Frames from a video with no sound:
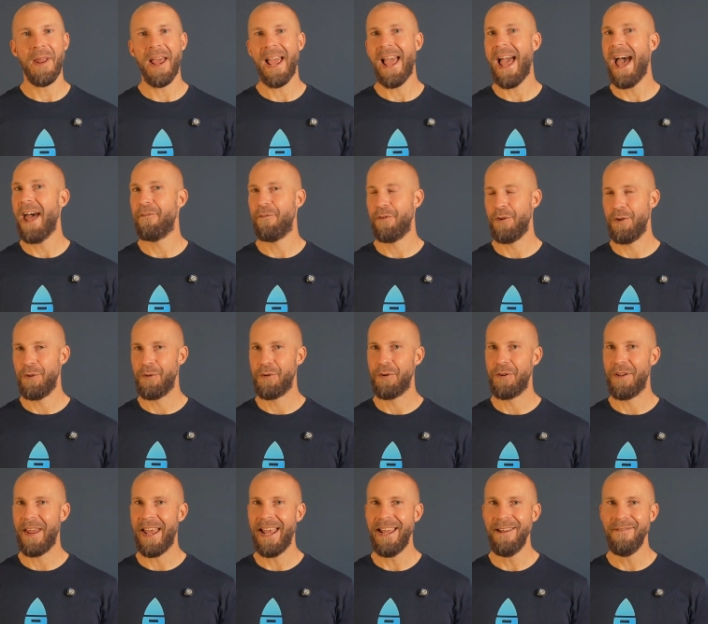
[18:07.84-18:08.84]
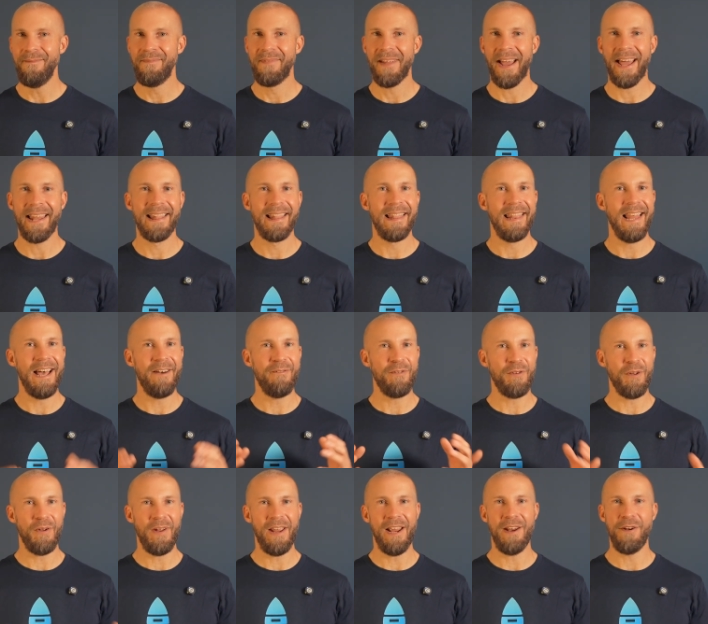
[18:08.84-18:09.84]
I had for you today. I'd love
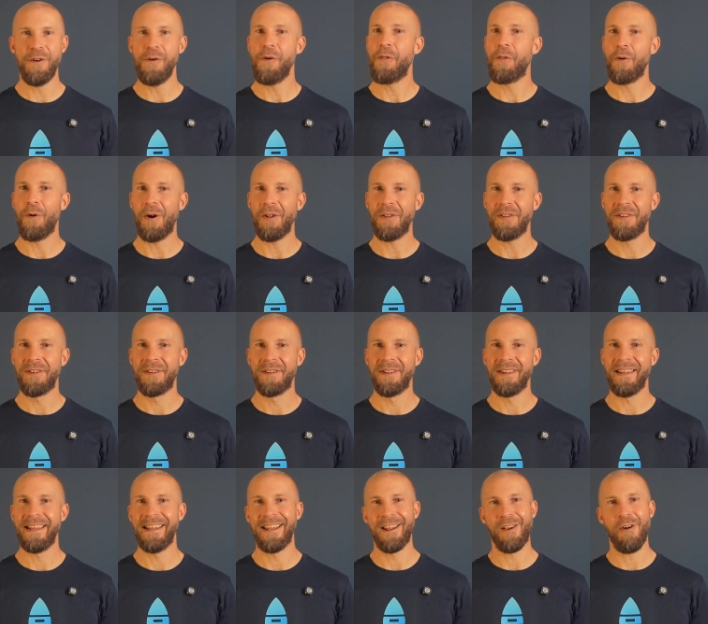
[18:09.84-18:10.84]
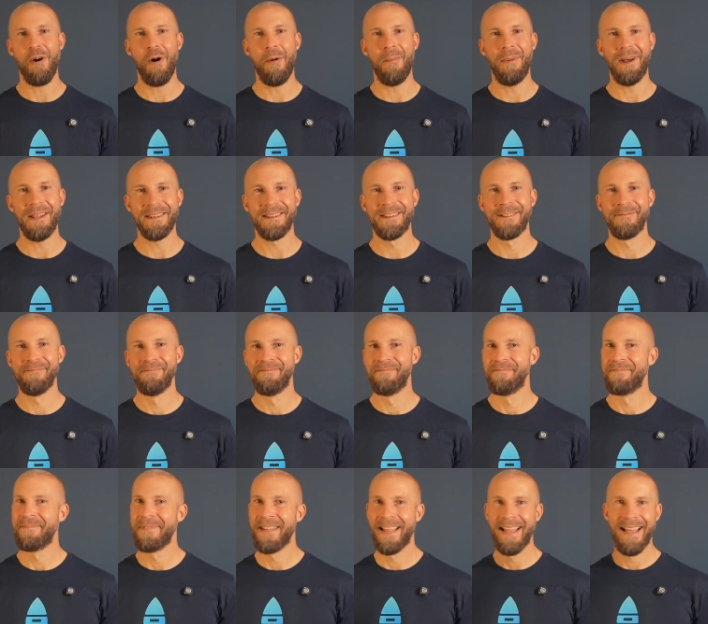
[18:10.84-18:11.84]
to hear your thoughts in the comments.
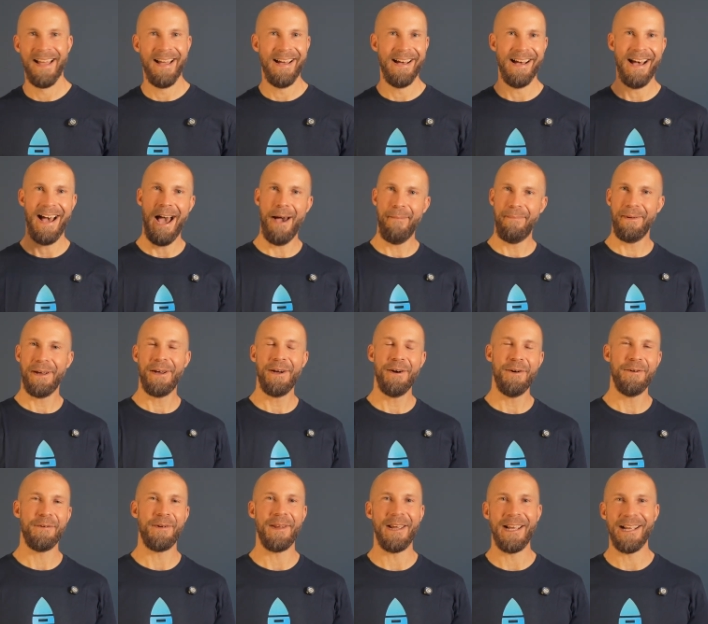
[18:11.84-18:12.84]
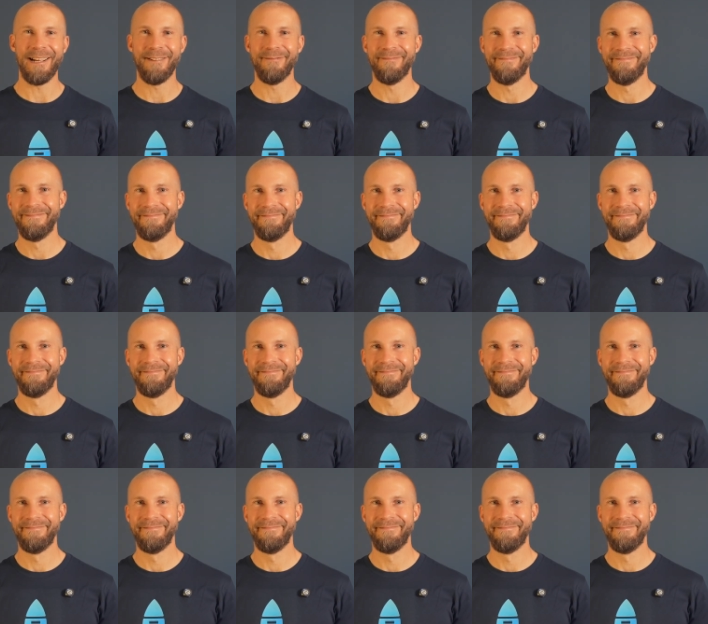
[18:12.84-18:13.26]
Happy coding!